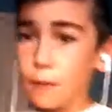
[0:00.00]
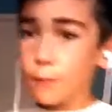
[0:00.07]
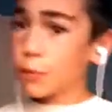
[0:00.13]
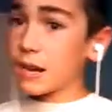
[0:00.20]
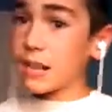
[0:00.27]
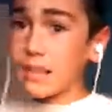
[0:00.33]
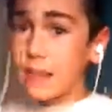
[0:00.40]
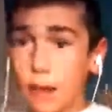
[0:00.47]

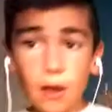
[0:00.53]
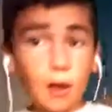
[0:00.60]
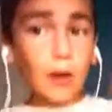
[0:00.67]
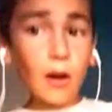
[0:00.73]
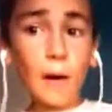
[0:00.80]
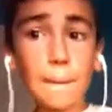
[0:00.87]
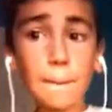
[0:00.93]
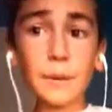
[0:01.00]
We
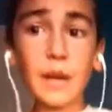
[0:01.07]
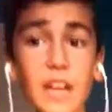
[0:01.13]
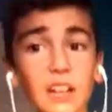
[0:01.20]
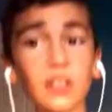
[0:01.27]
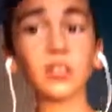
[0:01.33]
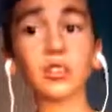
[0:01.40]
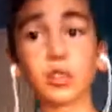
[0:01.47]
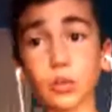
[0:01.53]
all back
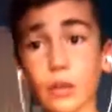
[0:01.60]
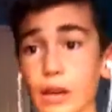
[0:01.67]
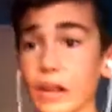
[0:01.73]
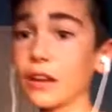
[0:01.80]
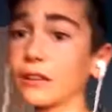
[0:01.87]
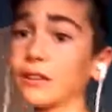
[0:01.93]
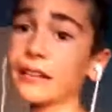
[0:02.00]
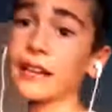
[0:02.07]
on
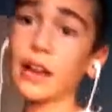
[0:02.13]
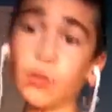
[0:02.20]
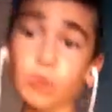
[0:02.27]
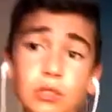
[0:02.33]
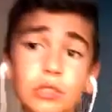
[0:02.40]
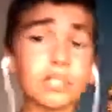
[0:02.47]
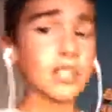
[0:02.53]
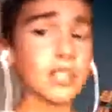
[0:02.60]
track now.
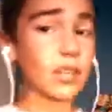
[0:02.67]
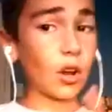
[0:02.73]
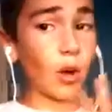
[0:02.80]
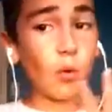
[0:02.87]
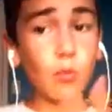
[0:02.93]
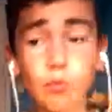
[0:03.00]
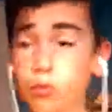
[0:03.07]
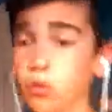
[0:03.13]
Don't
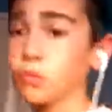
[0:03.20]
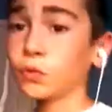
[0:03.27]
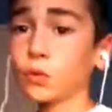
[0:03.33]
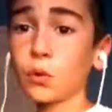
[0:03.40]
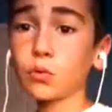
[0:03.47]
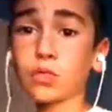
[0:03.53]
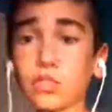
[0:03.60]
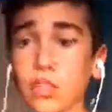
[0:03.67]

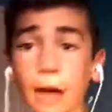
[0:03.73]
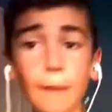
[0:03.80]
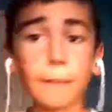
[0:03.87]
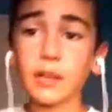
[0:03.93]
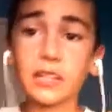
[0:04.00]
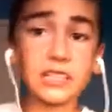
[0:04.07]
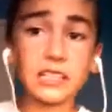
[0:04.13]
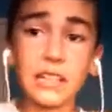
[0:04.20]
don't stop
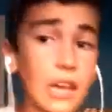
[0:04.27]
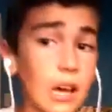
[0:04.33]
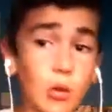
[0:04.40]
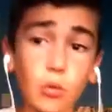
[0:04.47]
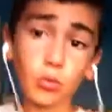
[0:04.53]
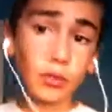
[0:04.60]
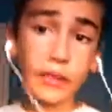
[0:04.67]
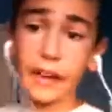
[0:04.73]
us now,
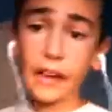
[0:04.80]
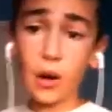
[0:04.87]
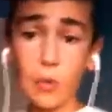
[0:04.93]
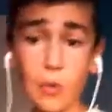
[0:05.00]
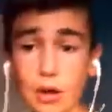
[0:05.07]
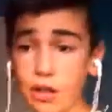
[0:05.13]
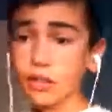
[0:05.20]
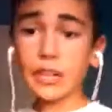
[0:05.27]
now,
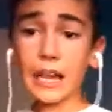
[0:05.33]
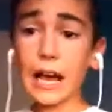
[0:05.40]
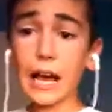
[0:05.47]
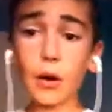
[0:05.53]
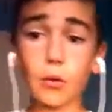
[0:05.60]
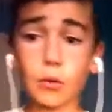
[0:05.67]
now.